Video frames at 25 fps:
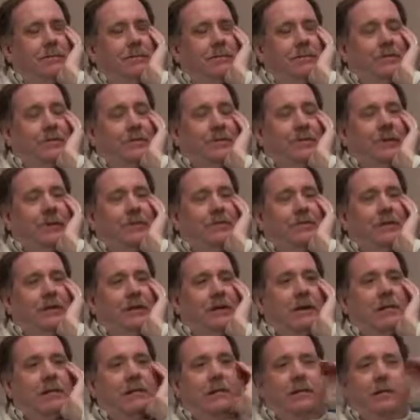well, see, that
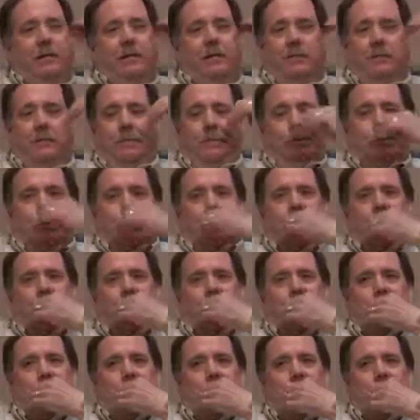job at the at
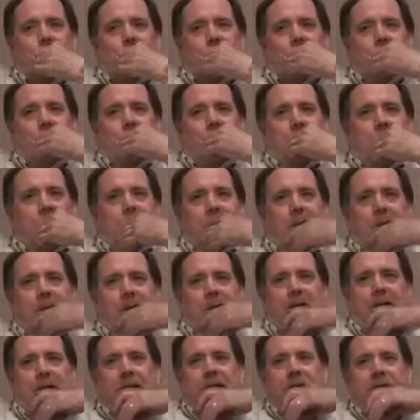the uh, that I
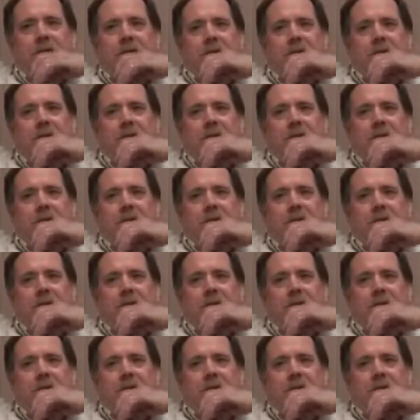had